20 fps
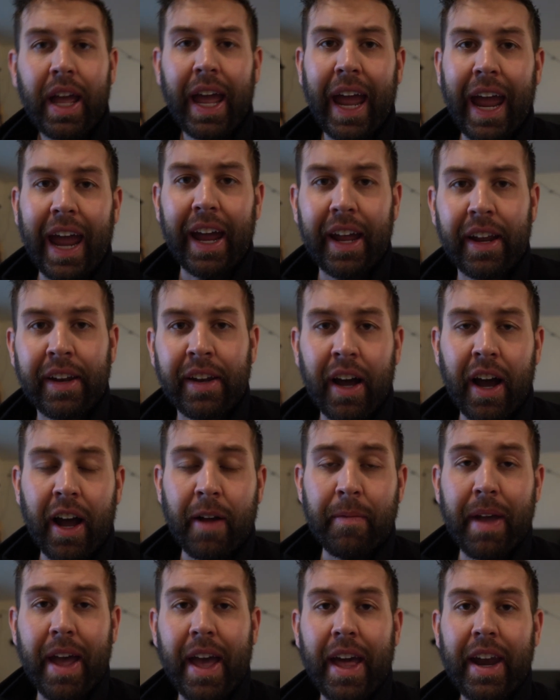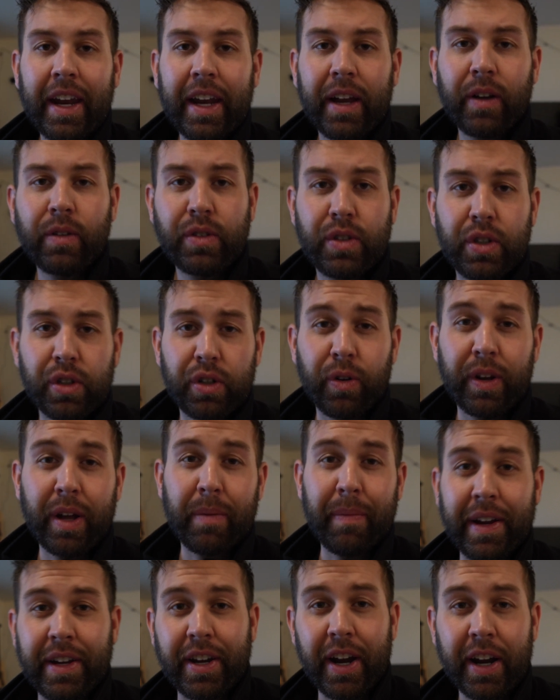and I'm heading out to go
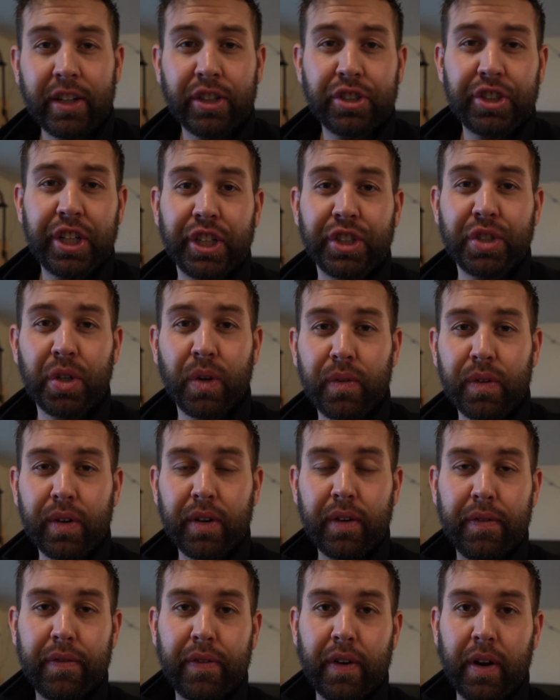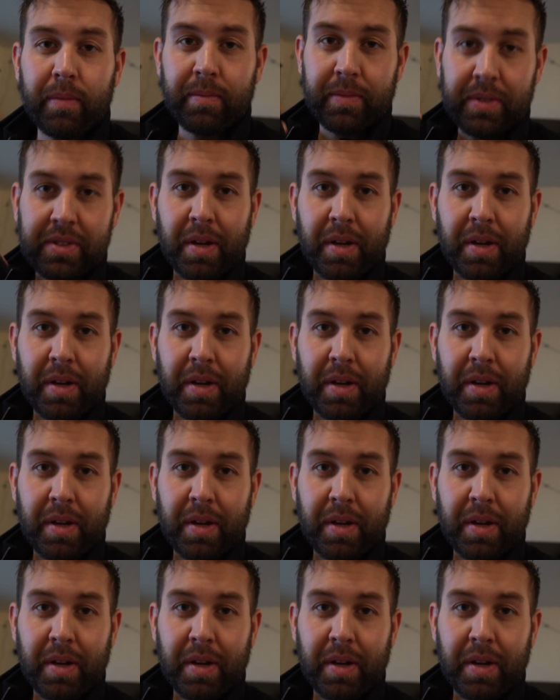get my tires changed over from